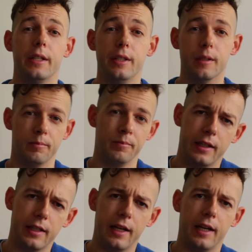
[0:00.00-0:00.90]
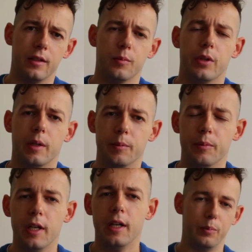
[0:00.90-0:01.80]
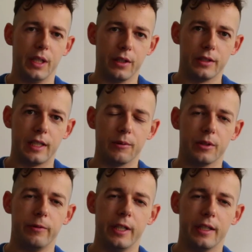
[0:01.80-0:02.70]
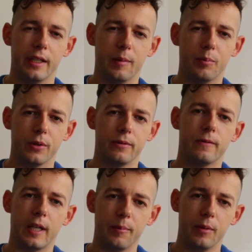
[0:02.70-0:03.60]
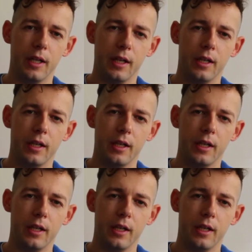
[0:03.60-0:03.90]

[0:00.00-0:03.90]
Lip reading: right here. And I had a problem because I was waking up most of the time